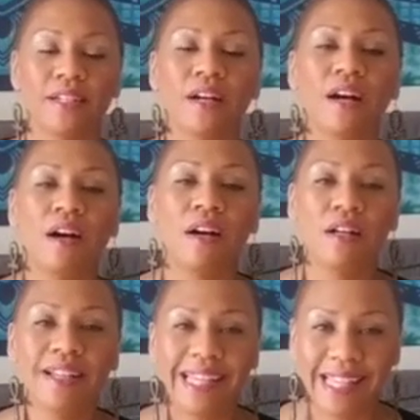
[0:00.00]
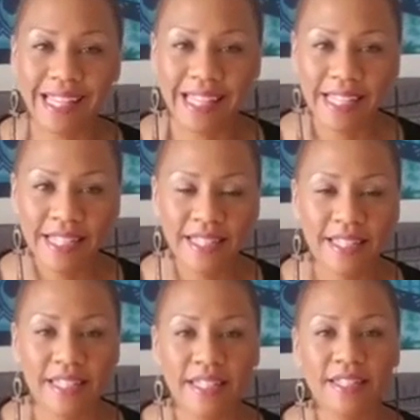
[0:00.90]
call
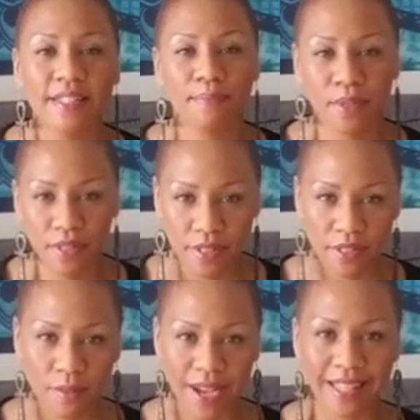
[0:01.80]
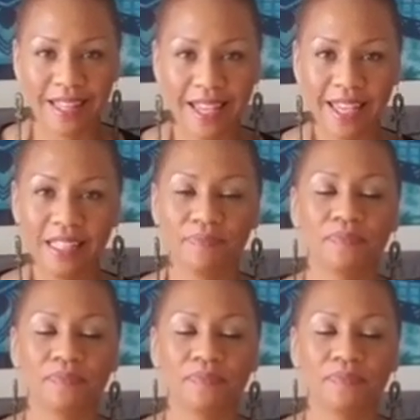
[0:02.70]
in this pure white light,